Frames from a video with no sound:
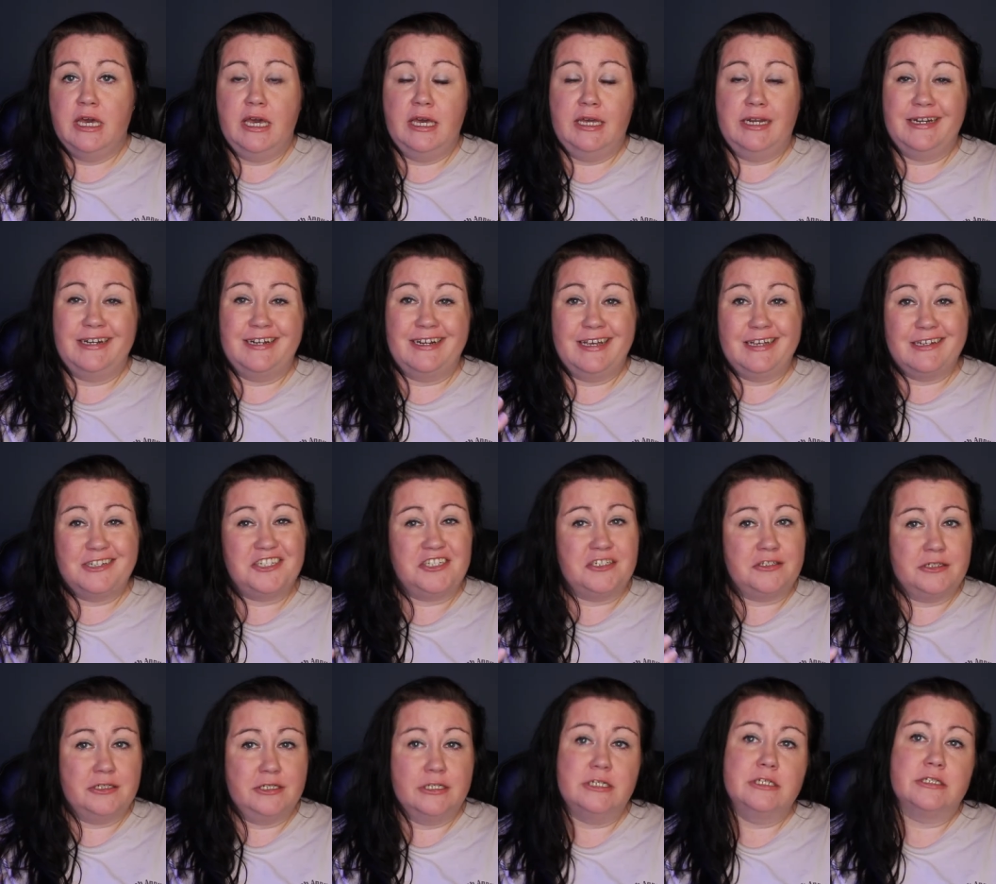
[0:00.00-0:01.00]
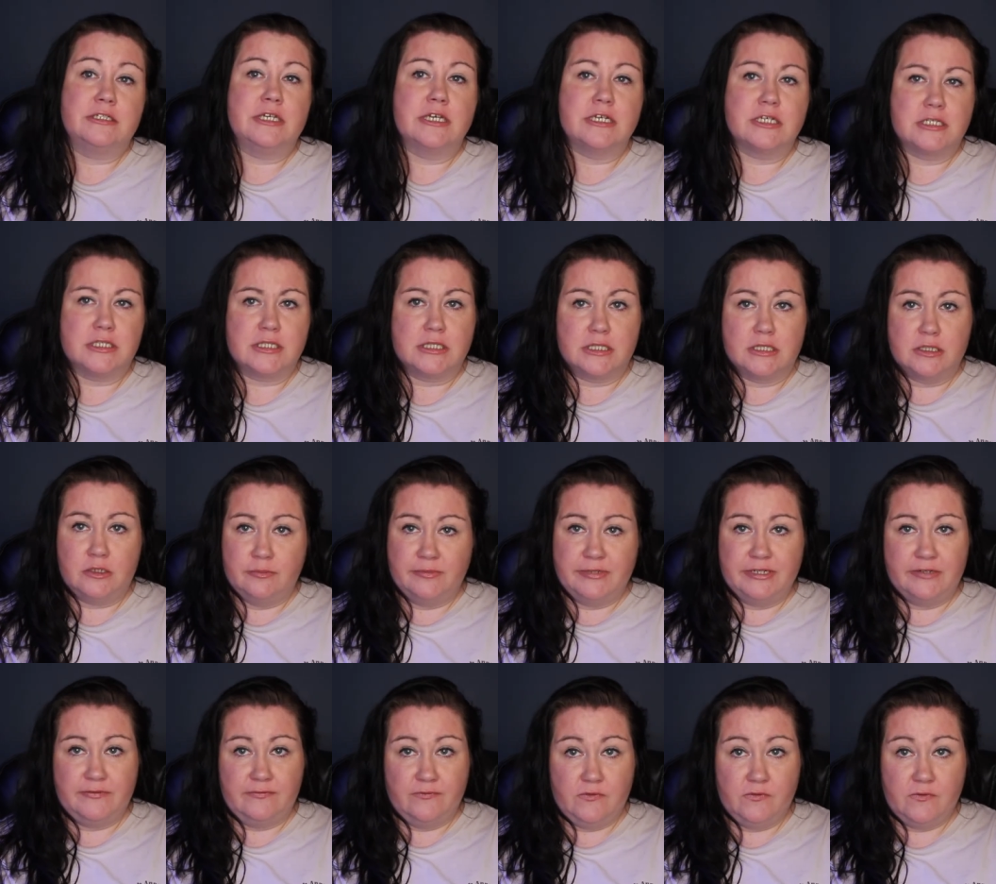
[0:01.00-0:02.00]
And it actually takes a little
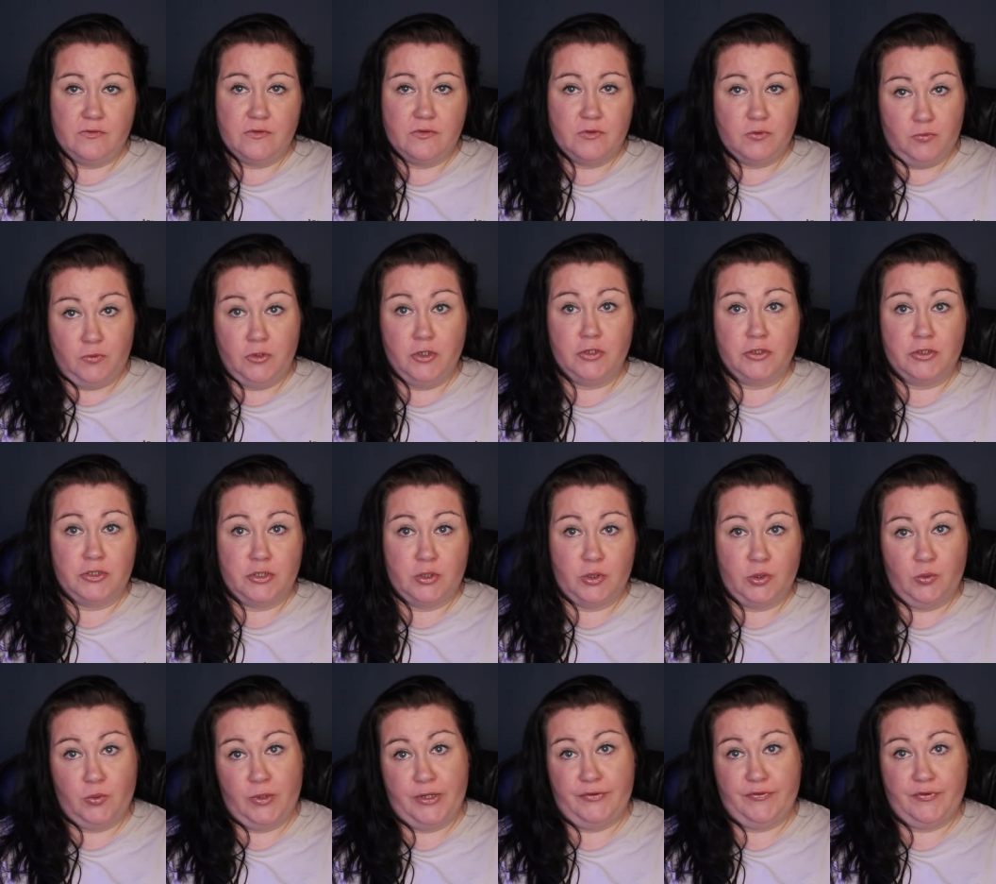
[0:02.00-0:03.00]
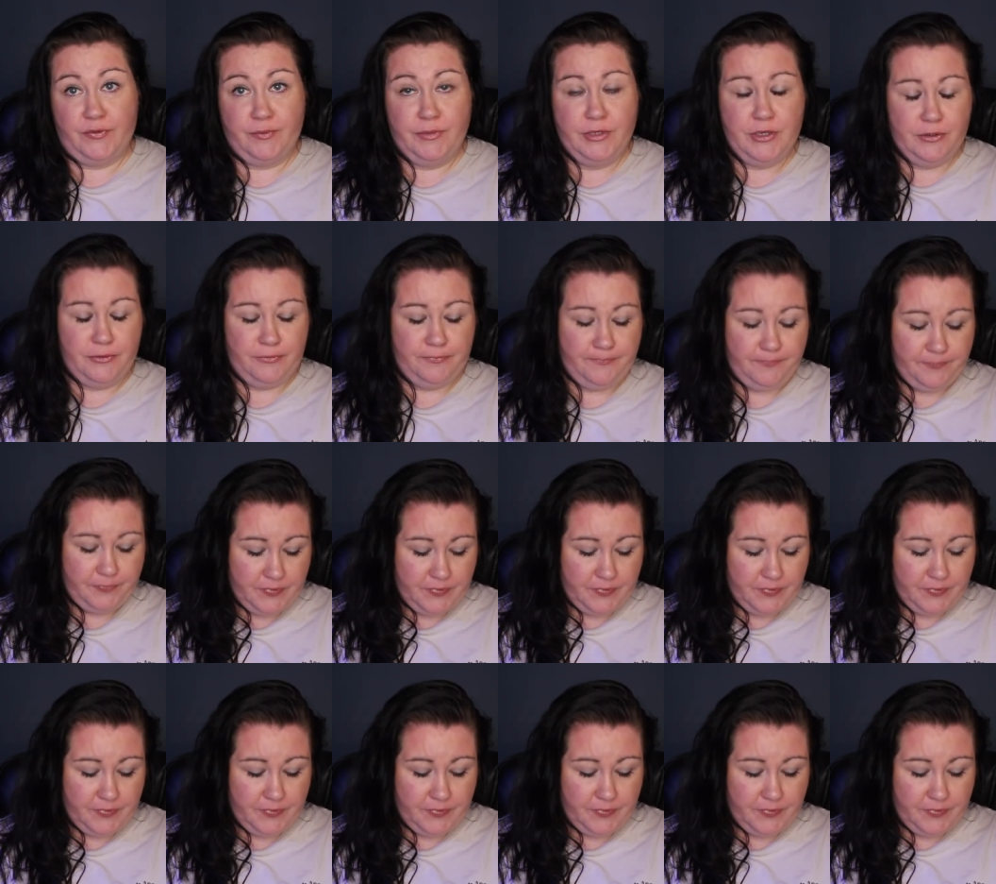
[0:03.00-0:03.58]
bit of the work away from you.